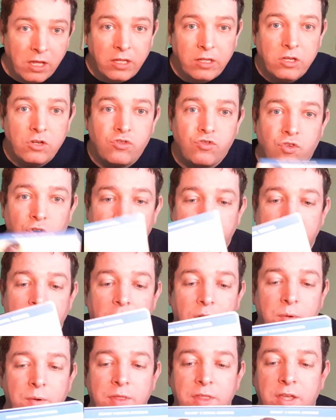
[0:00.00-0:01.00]

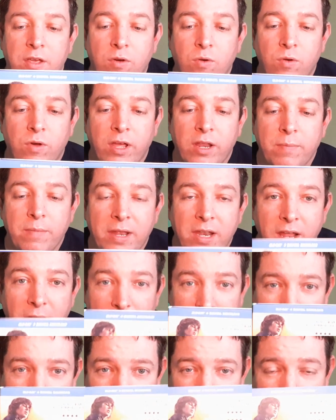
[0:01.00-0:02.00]
Destroyer with Nicole Kidman. I
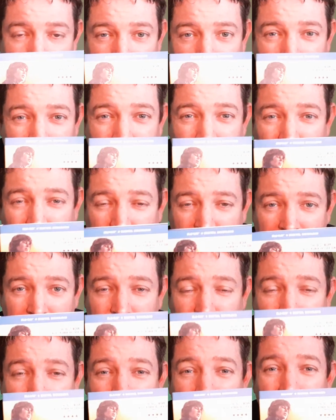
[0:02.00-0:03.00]
picked this up in the charity
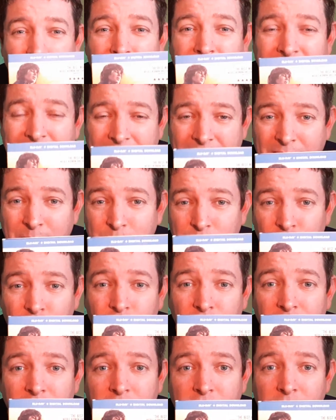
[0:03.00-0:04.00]
shop on the day it was
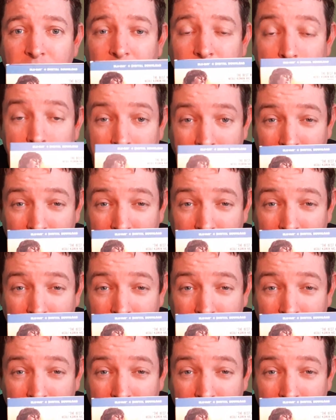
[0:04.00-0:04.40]
released for £1.